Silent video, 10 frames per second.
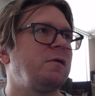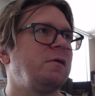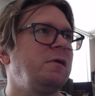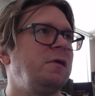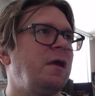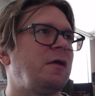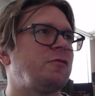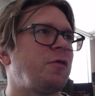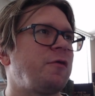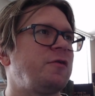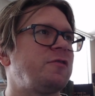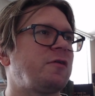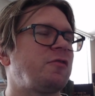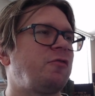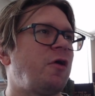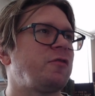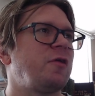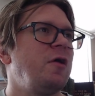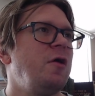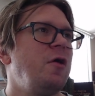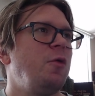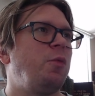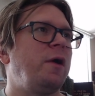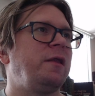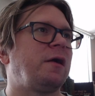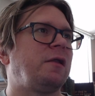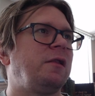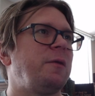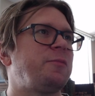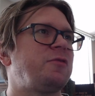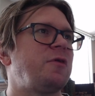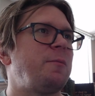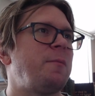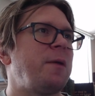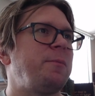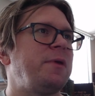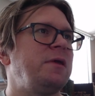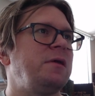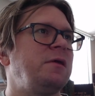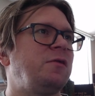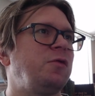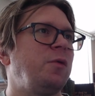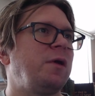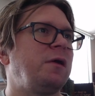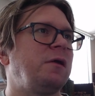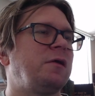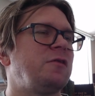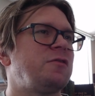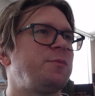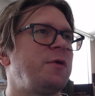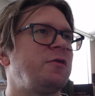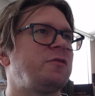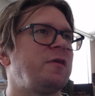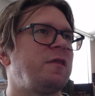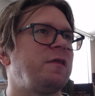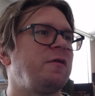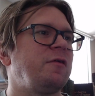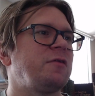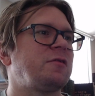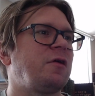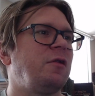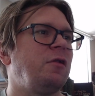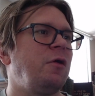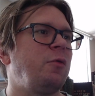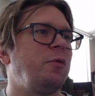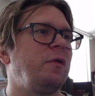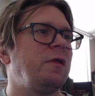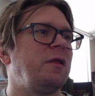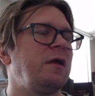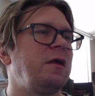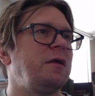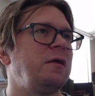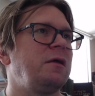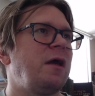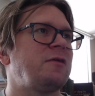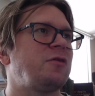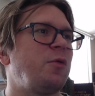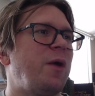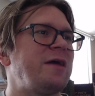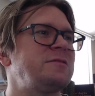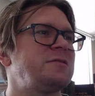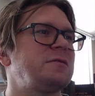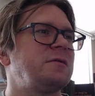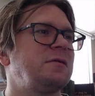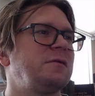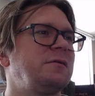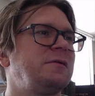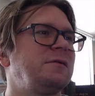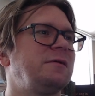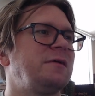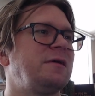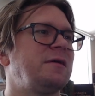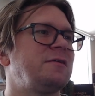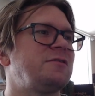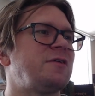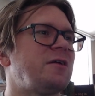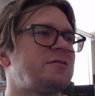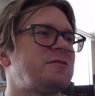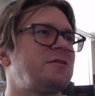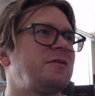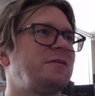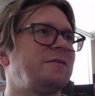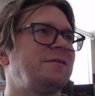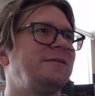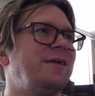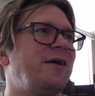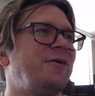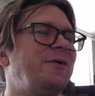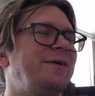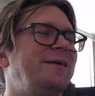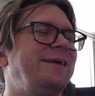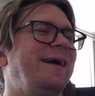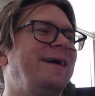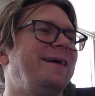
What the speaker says: Yeah, so 36 across. What an eclipse might be to a conspiracy theorist colloquially? SOS? Sus. No. Yeah.